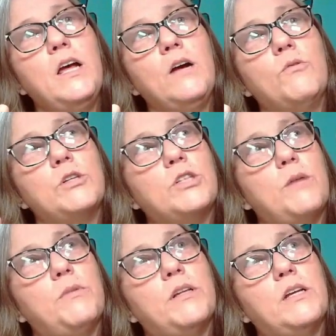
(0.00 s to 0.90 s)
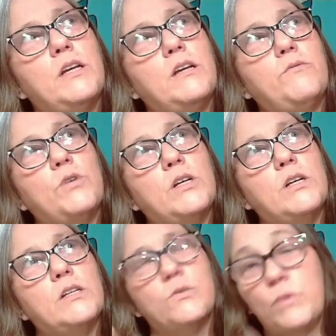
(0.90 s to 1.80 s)
which I believe
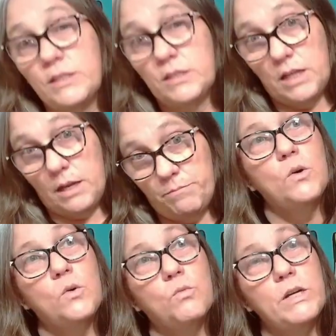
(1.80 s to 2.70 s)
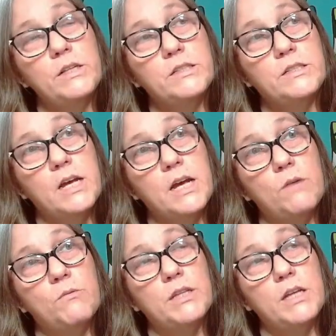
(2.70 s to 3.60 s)
was Wednesday. Wednesday,
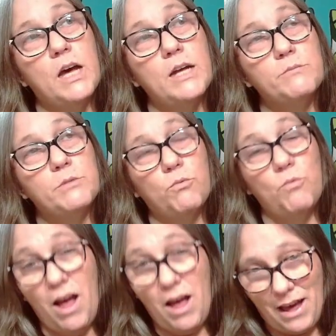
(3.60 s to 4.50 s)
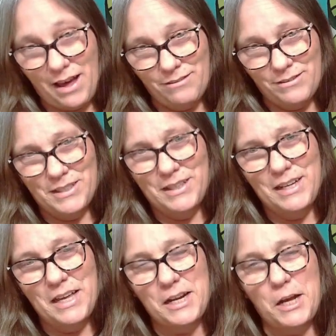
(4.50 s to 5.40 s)
when the items arrived
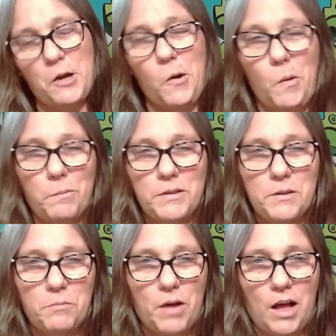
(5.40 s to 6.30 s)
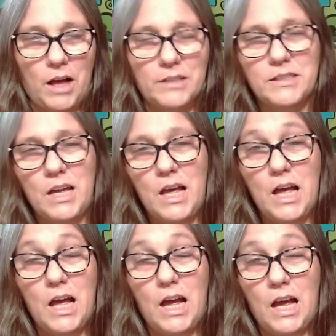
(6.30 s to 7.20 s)
and I opened the box,
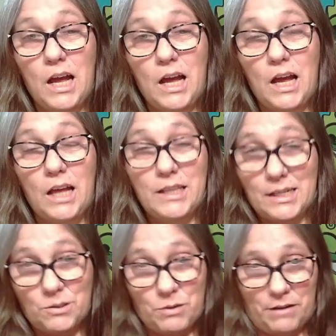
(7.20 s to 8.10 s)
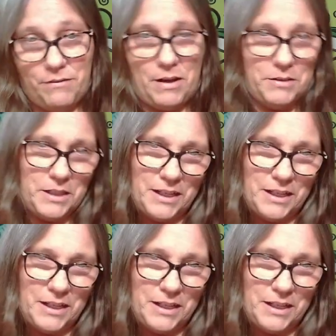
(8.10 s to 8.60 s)
and that's what I found.